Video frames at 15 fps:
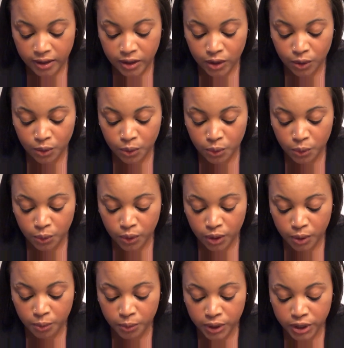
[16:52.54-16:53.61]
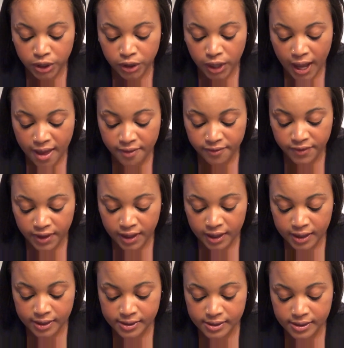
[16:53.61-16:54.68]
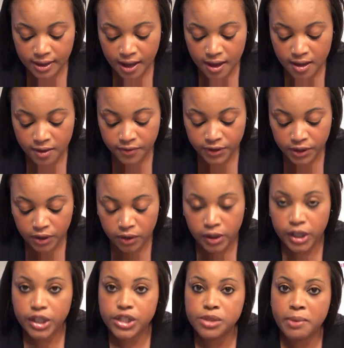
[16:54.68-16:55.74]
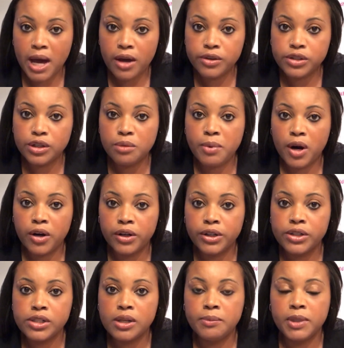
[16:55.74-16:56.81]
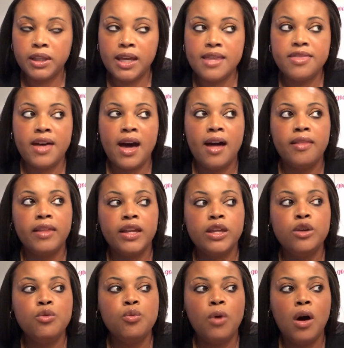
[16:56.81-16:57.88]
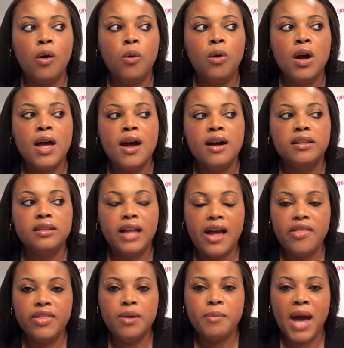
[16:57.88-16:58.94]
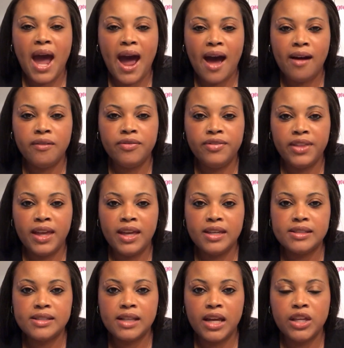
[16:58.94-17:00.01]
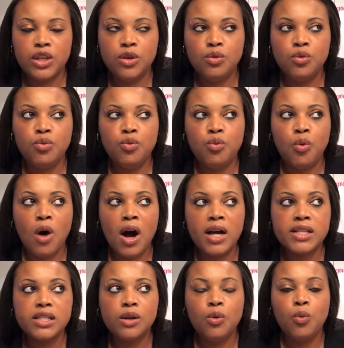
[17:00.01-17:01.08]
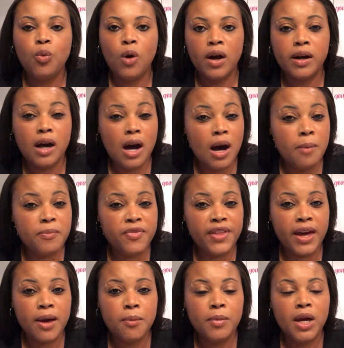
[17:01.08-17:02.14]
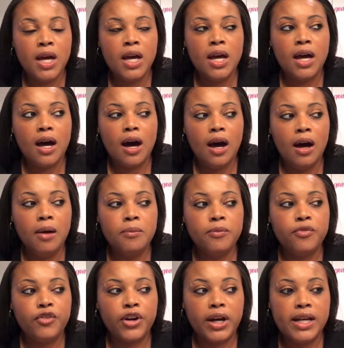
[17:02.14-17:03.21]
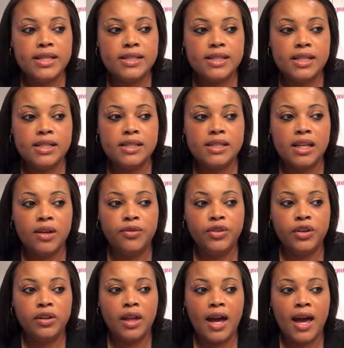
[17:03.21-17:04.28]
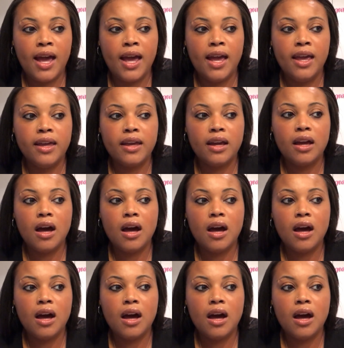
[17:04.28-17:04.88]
when you're envious of, you know, like your spouse or your partner or something like that, like you won't let them have things, like you want to one up them. For instance, if you're like,